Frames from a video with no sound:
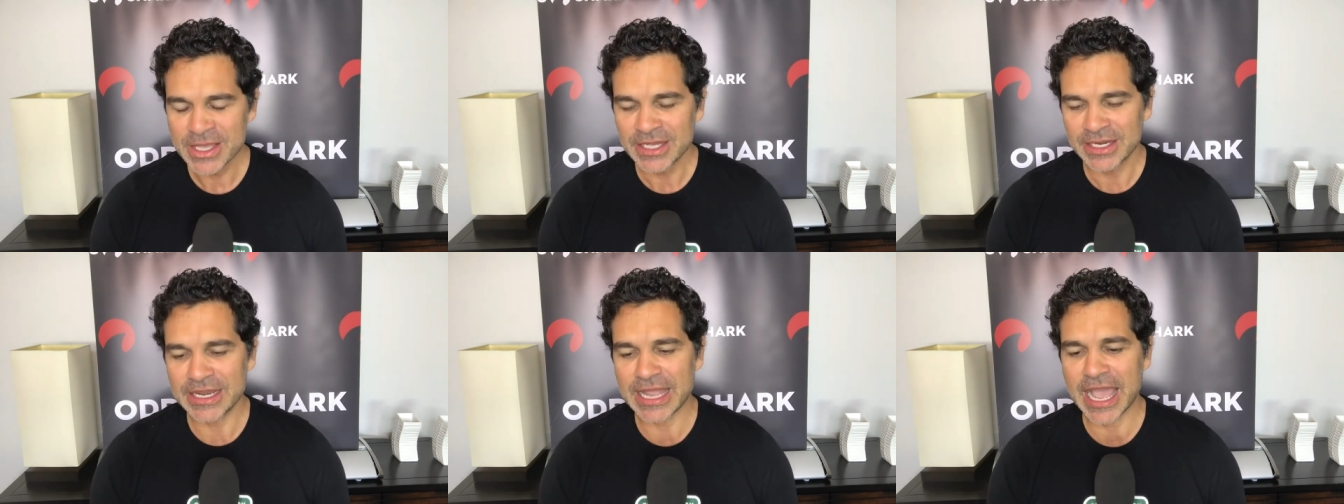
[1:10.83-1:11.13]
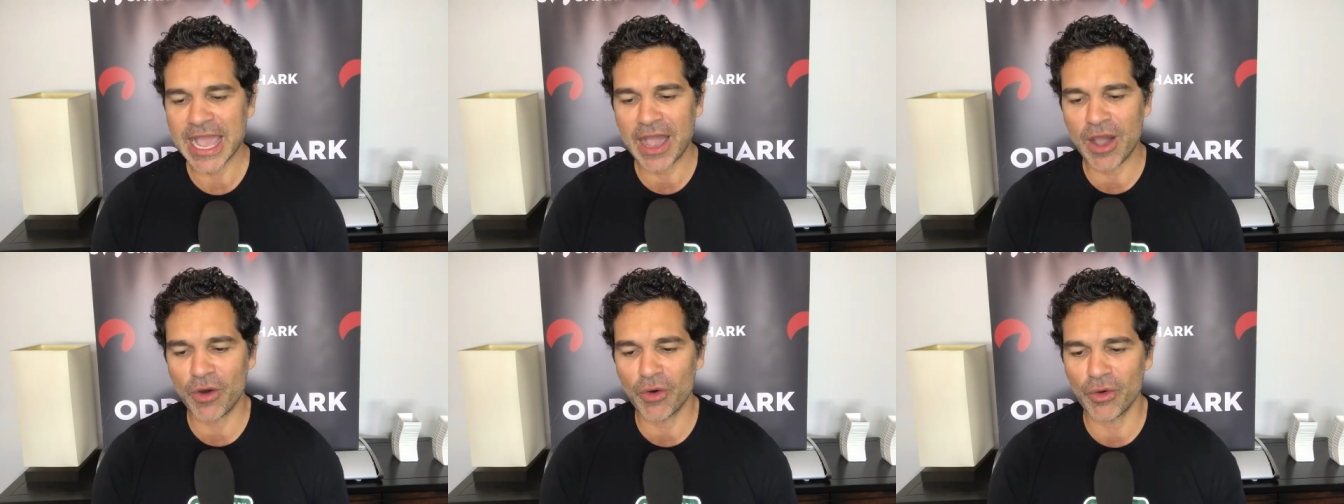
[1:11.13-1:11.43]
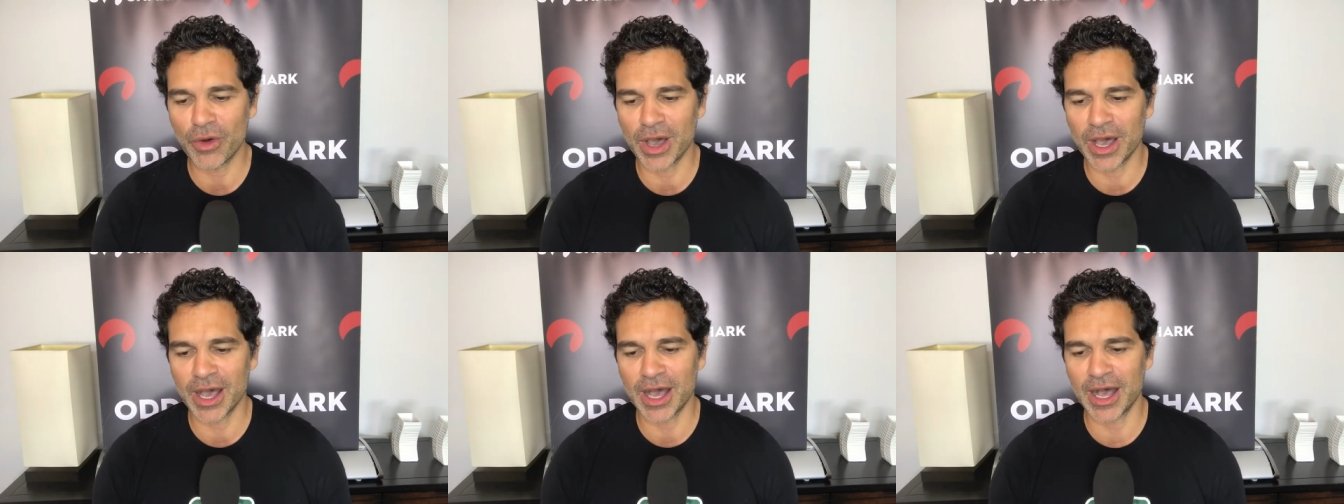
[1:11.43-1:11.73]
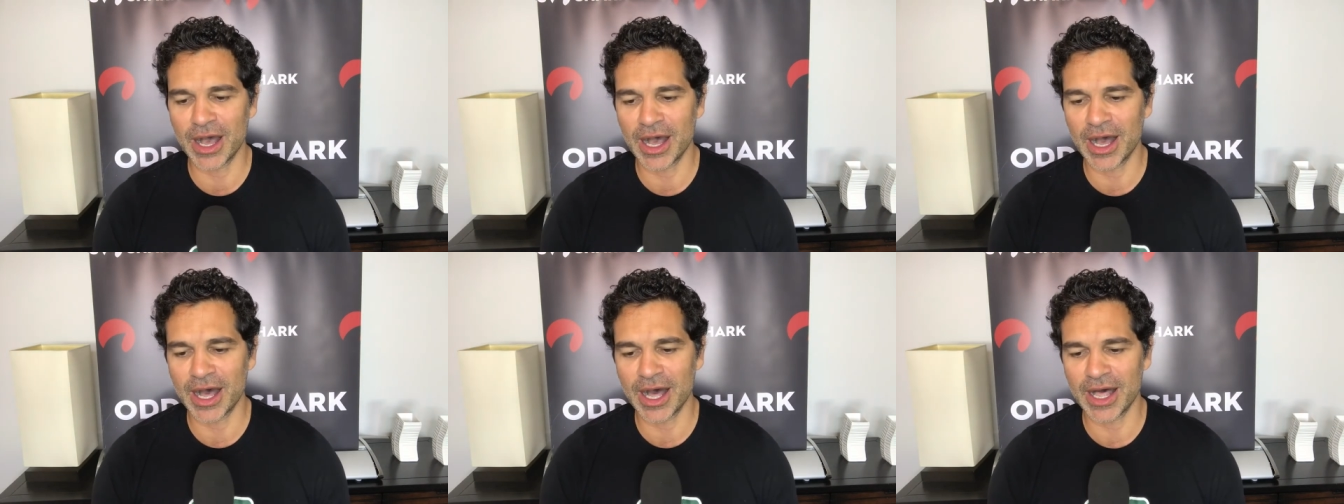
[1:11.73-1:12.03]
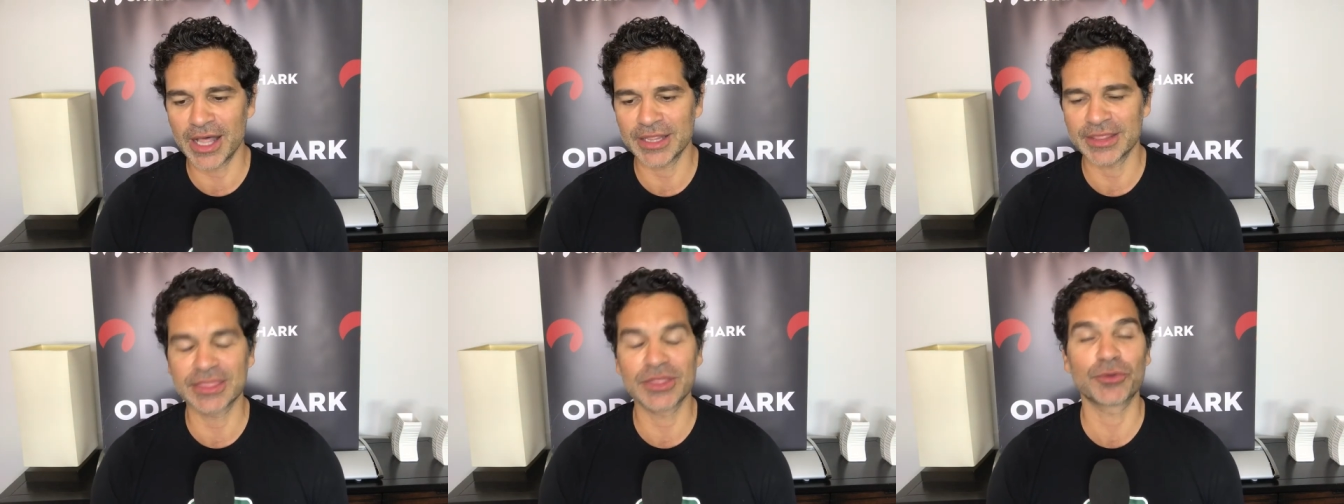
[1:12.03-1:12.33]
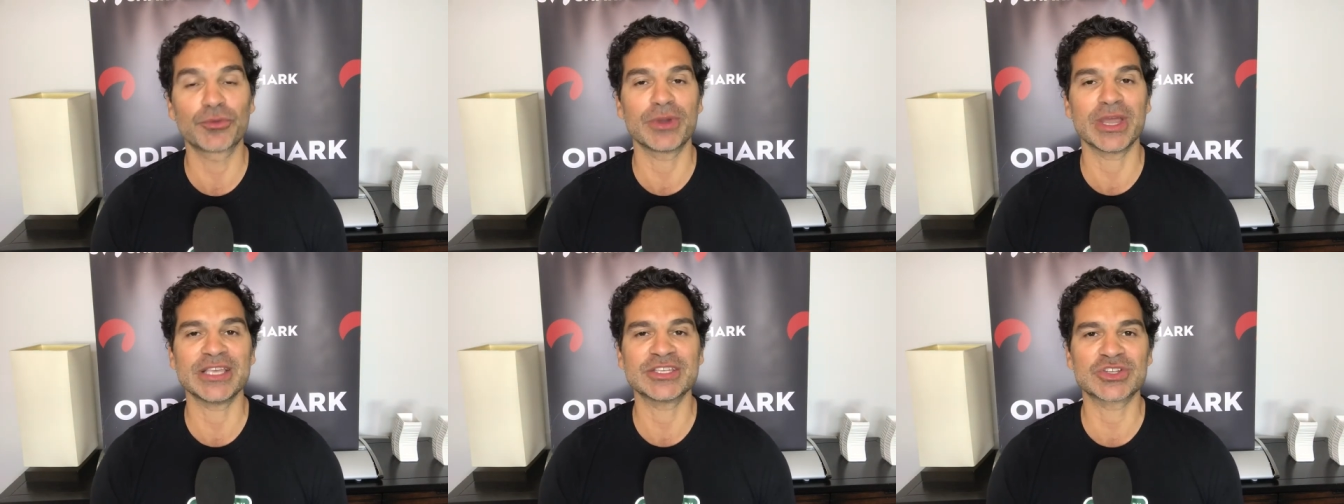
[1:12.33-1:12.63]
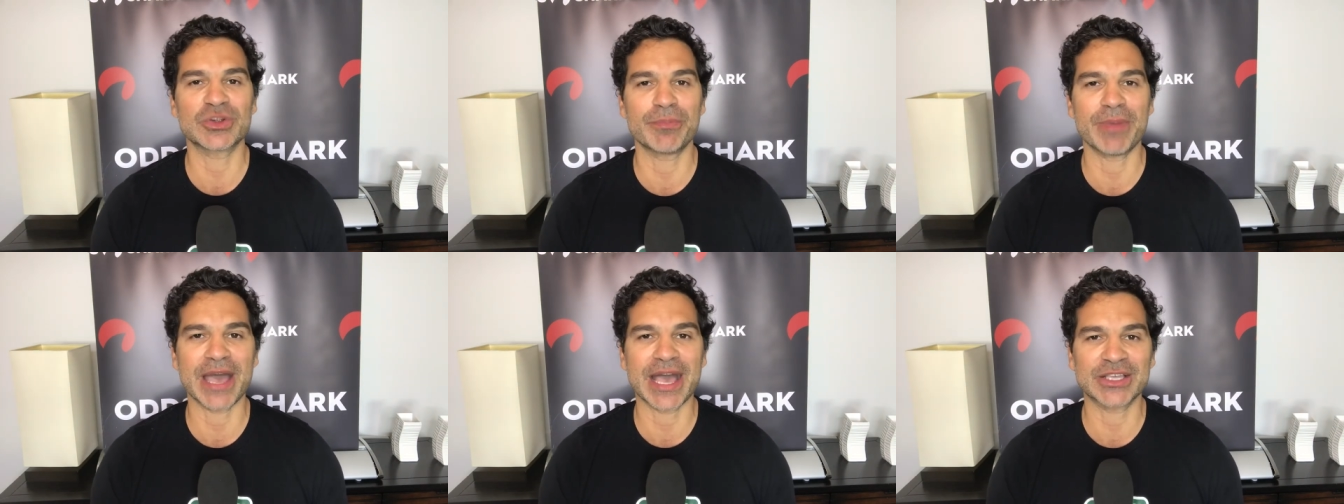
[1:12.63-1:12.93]
Now, the
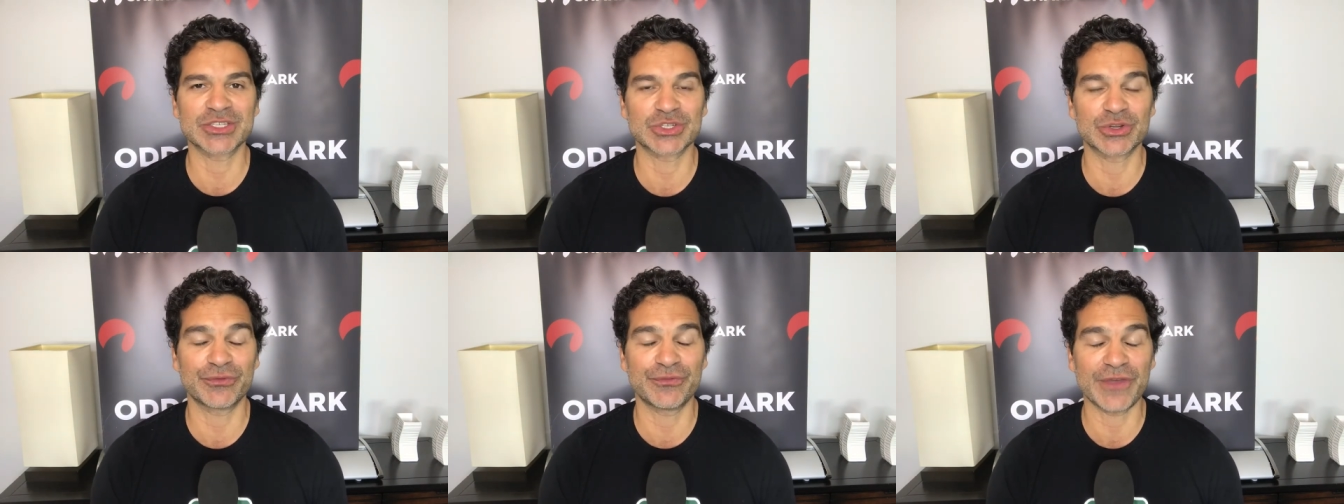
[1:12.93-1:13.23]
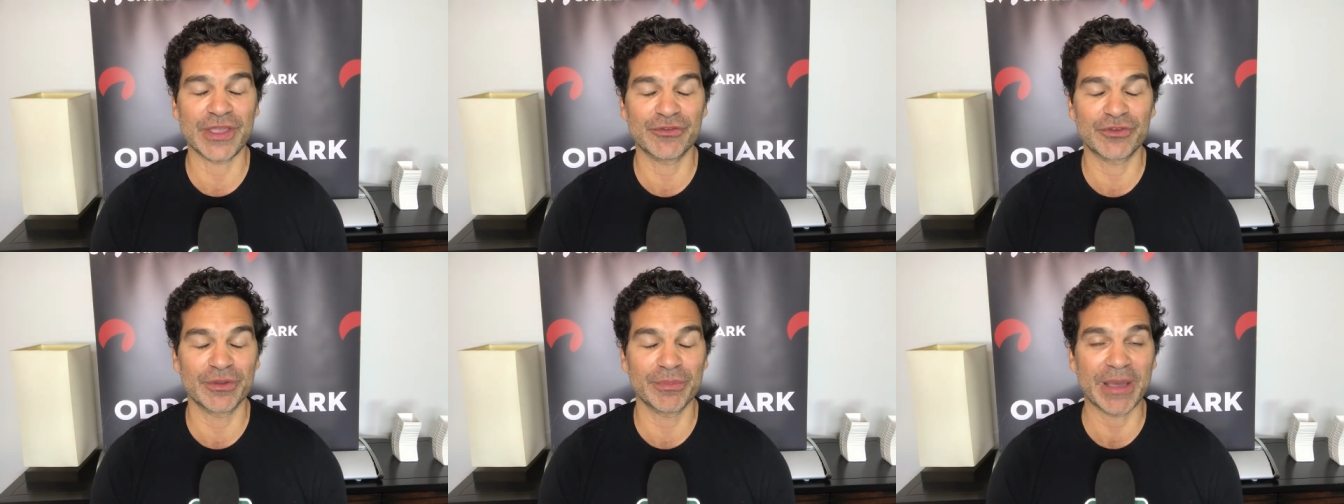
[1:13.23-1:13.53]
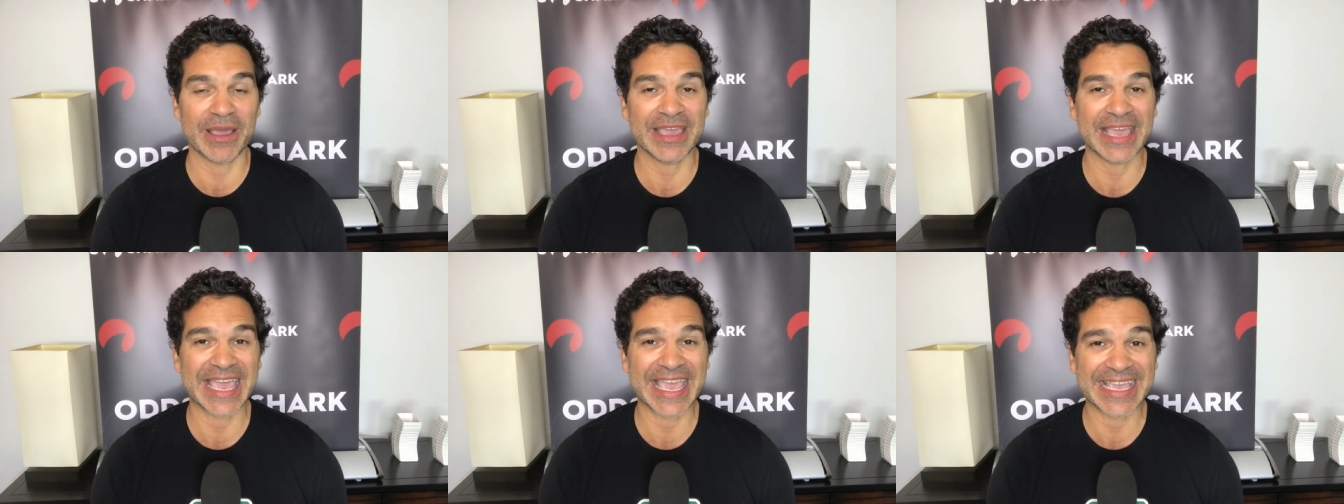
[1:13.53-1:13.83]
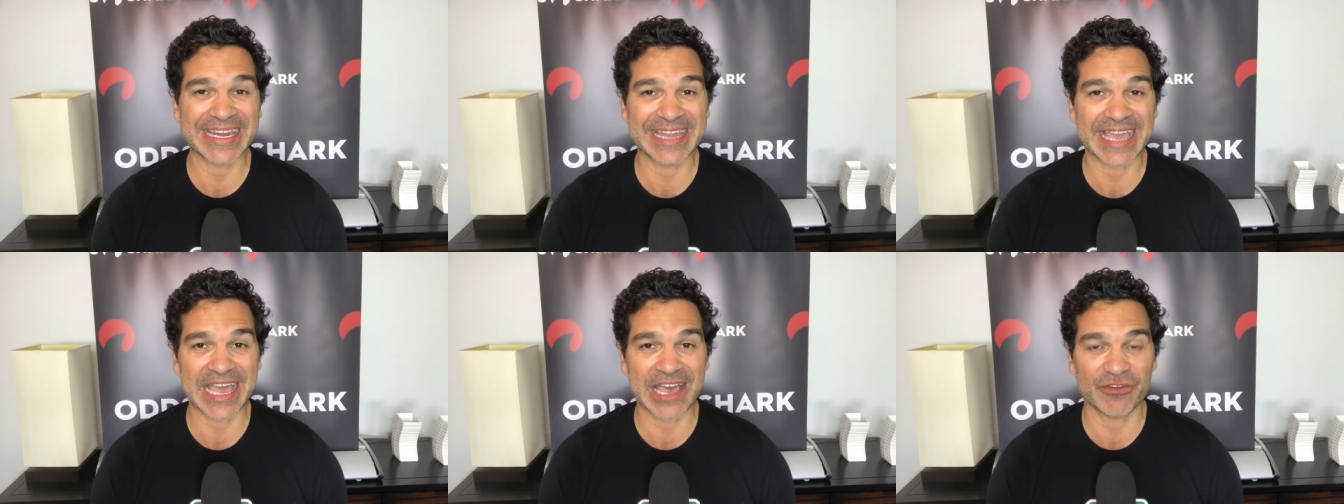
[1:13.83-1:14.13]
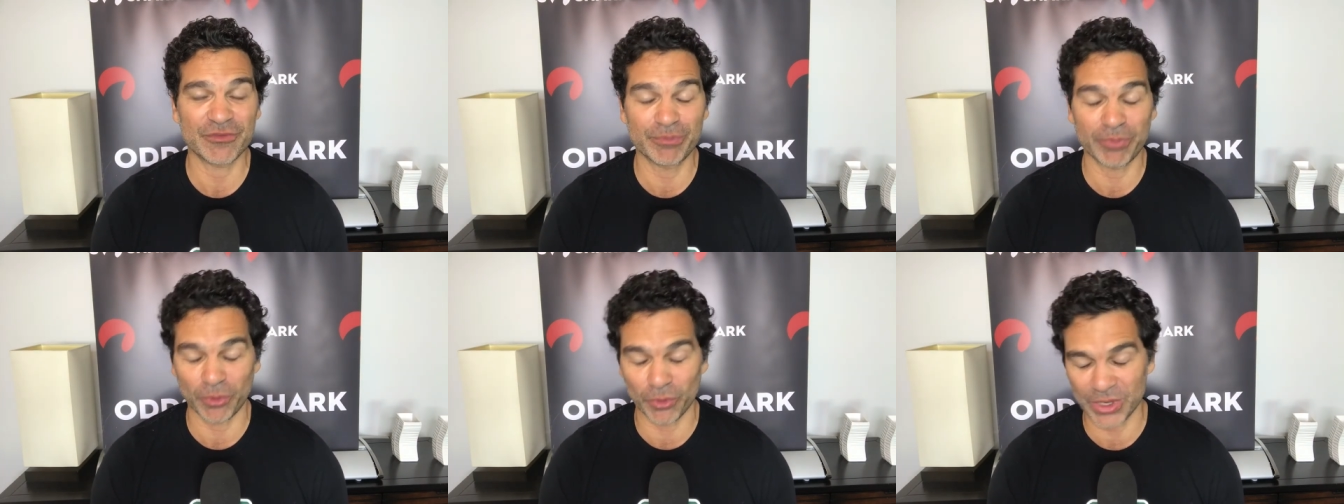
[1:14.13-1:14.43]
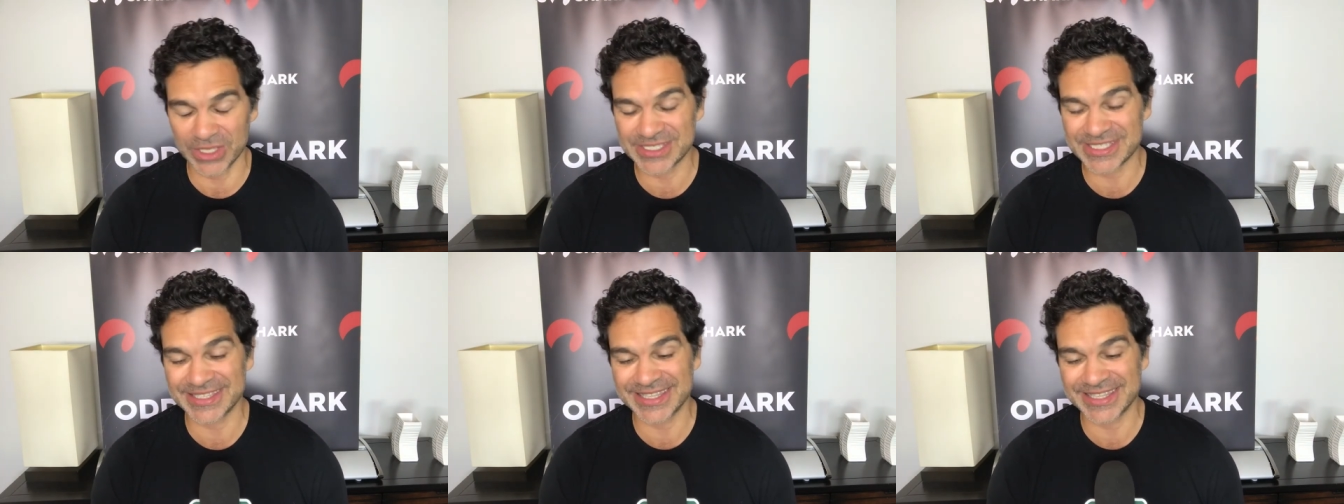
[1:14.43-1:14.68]
Razorbacks are favored by 8.5 points.